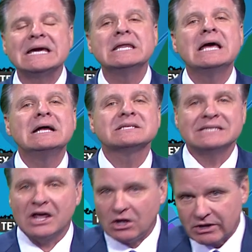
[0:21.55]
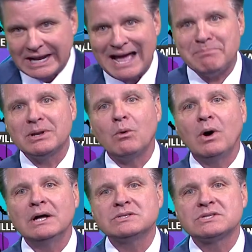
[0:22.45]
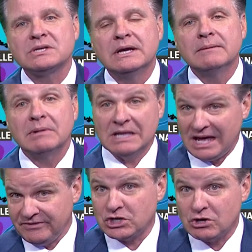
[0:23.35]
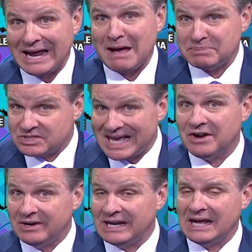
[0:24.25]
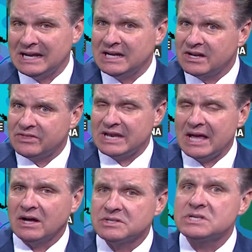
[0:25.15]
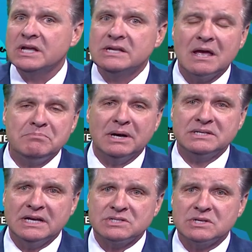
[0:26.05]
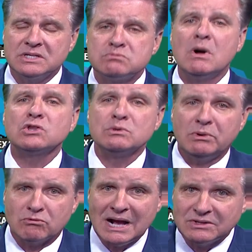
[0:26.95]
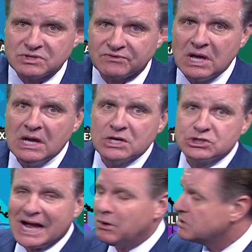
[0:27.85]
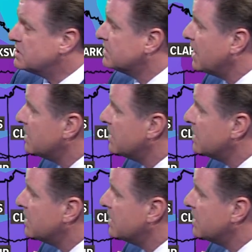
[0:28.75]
Again, it's not all going to happen at once. A lot of it could happen Saturday night and into the day on Sunday, but it's multiple rounds of showers and